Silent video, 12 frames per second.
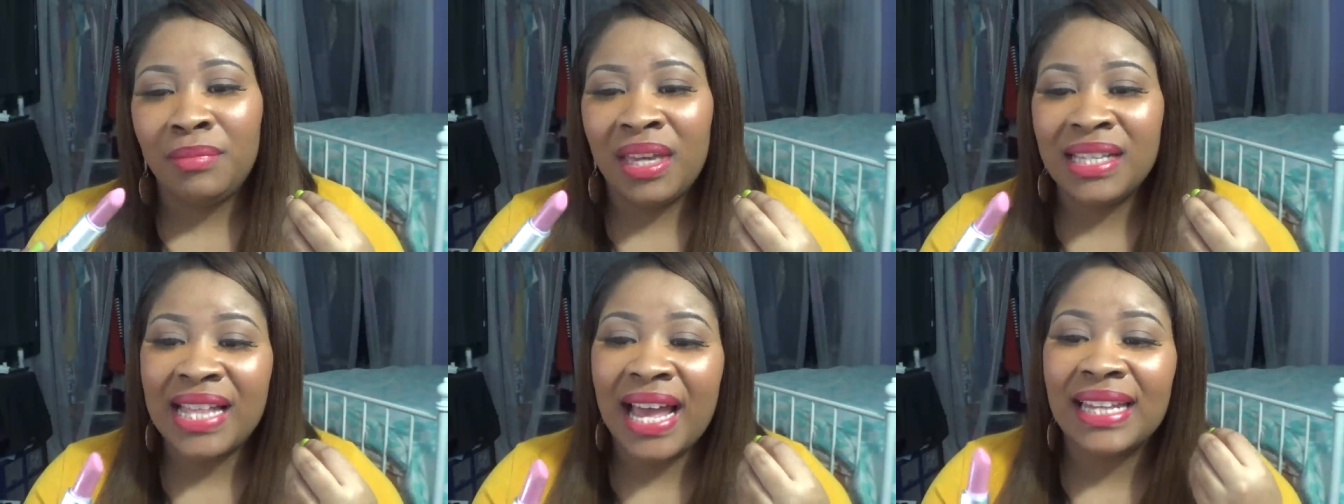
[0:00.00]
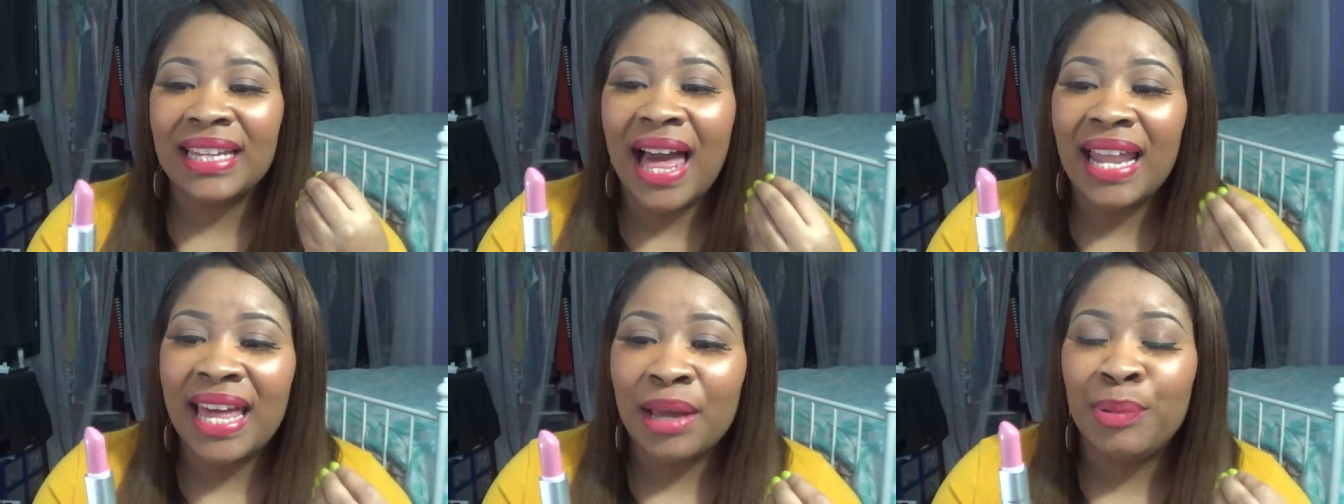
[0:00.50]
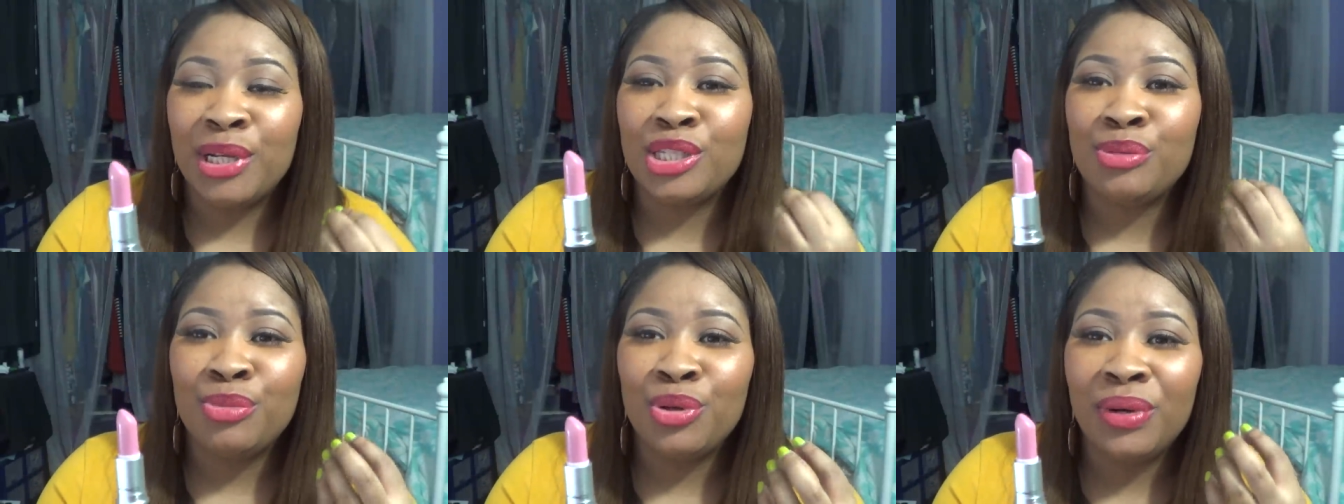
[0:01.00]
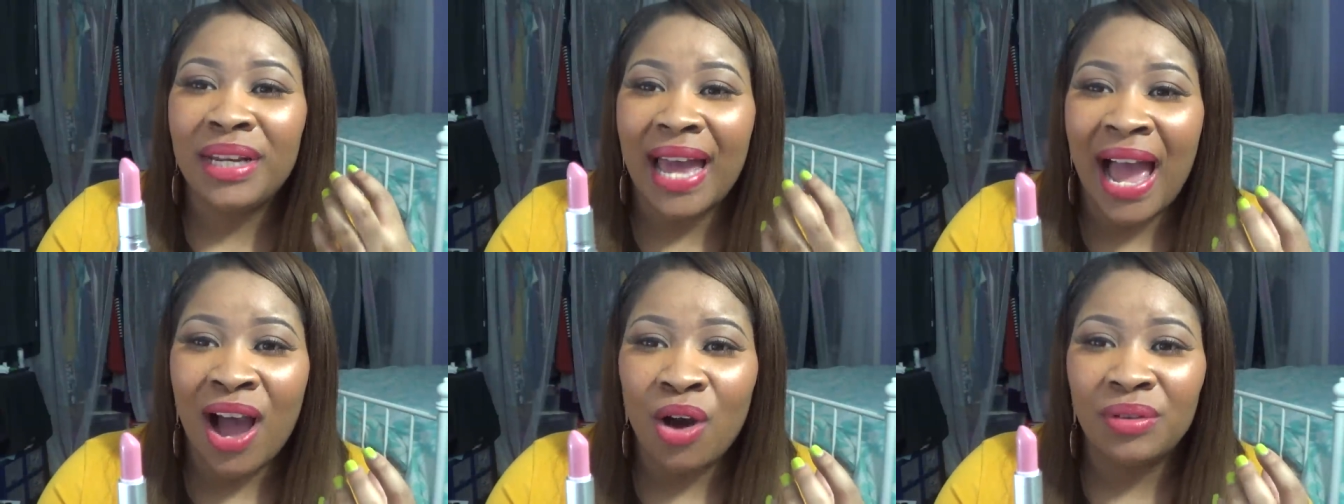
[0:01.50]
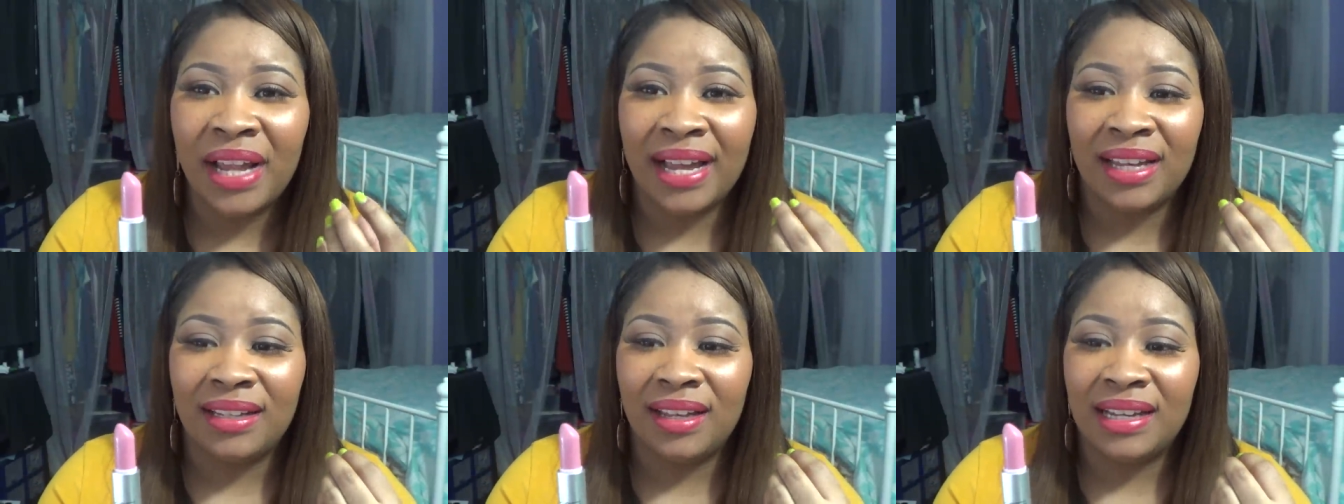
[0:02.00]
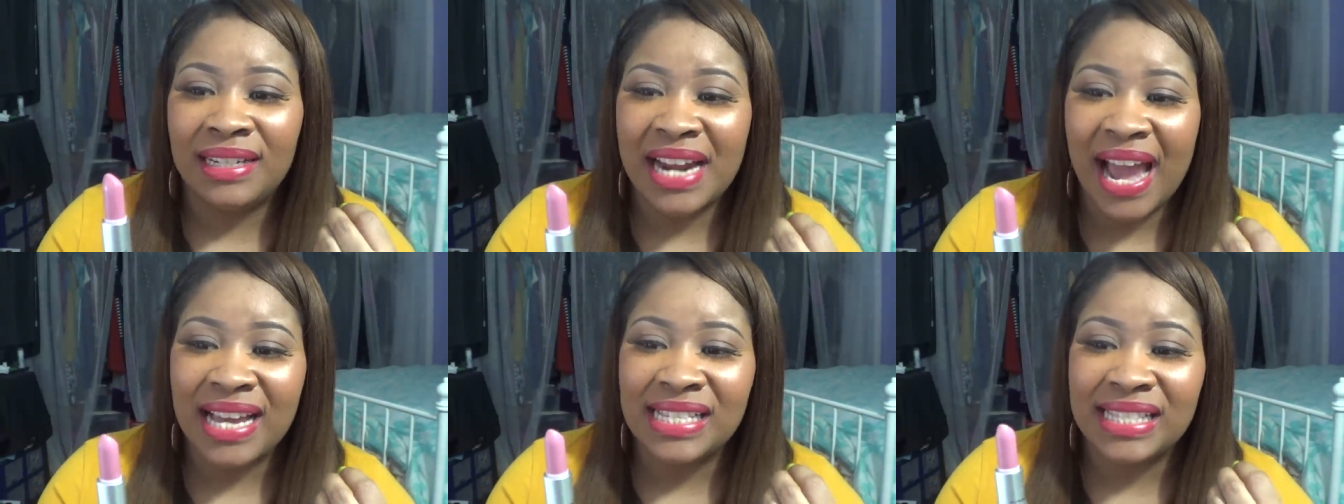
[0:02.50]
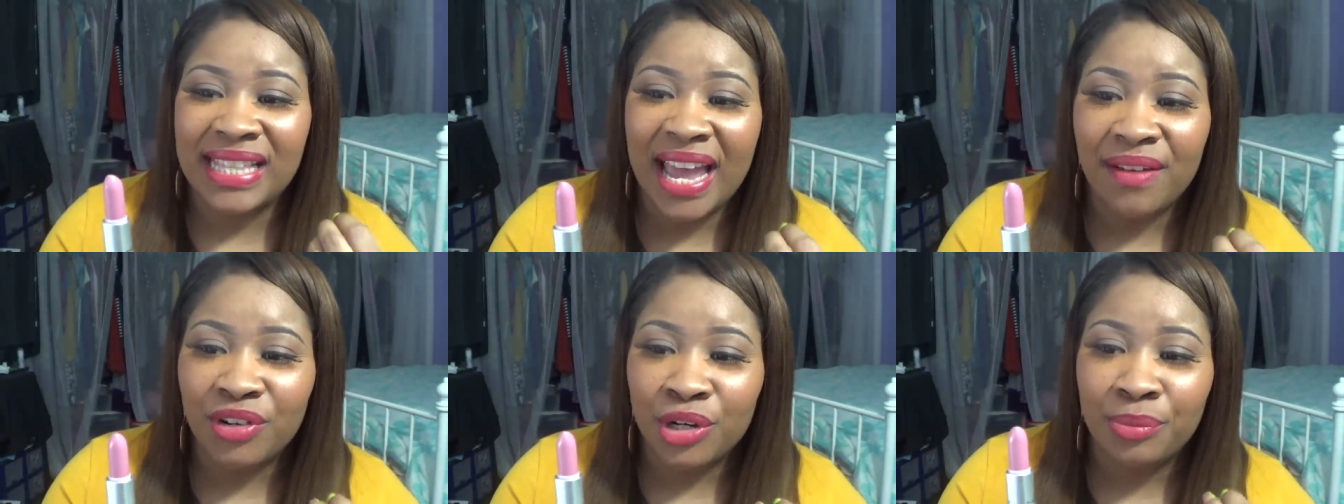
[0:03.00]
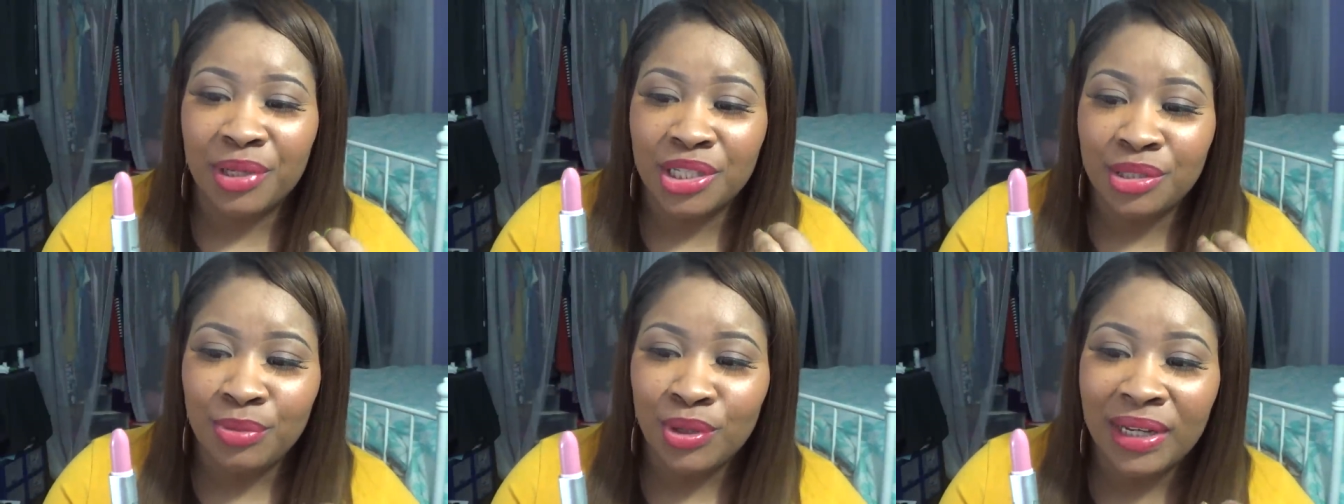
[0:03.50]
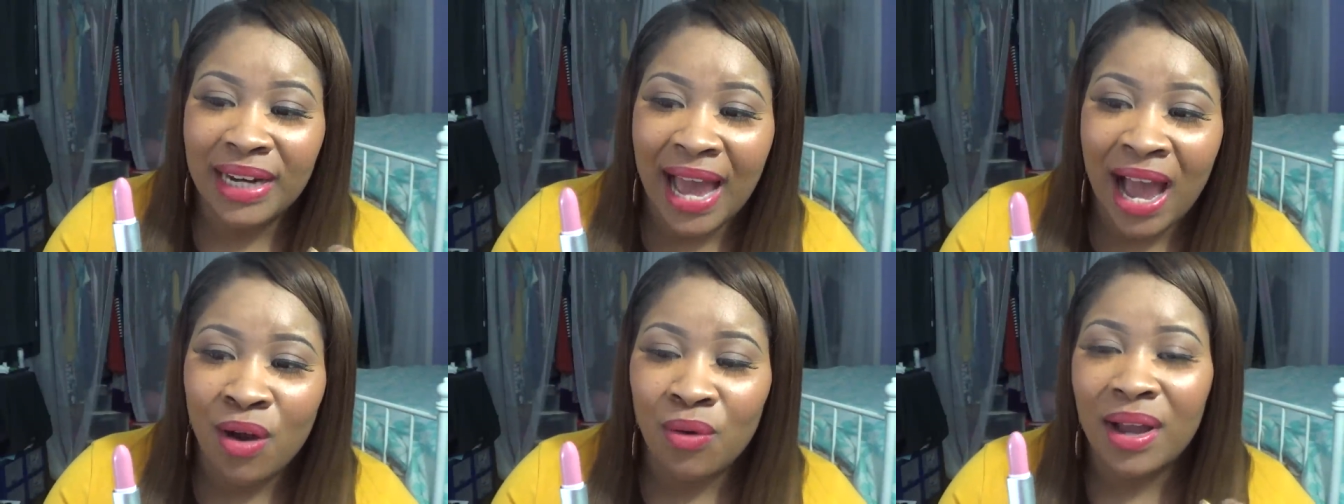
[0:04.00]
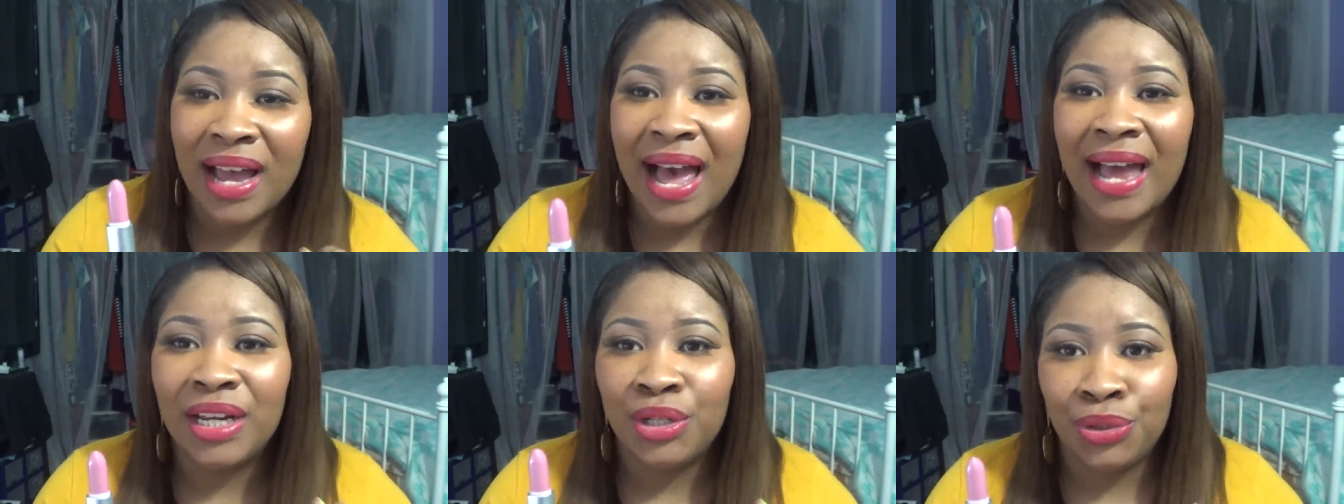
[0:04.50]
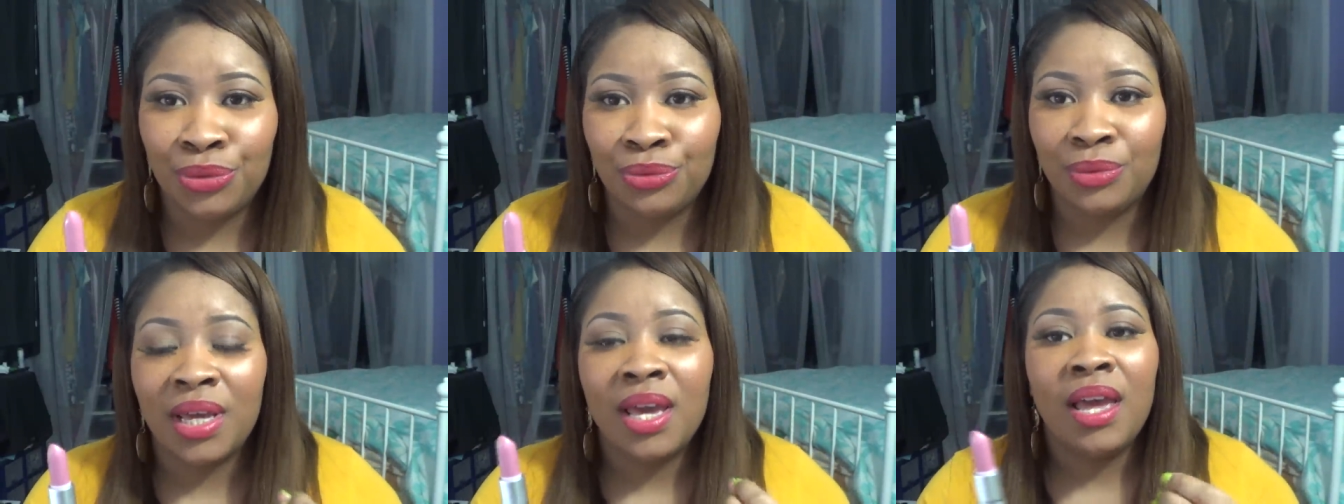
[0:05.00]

It's like lilac, but it's muted out, like a nice lavender, but it's muted out, kind of nude.